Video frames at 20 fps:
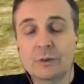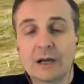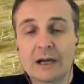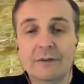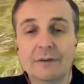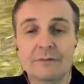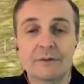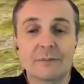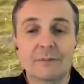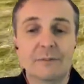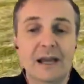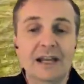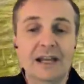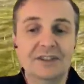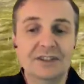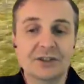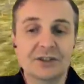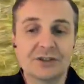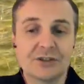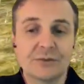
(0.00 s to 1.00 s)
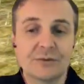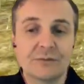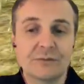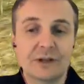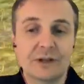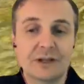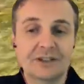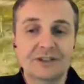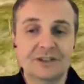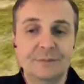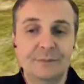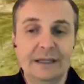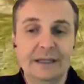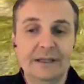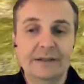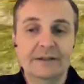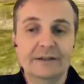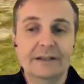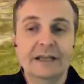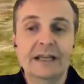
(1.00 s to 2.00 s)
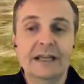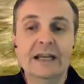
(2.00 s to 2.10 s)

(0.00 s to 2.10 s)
have amazing traverse speed.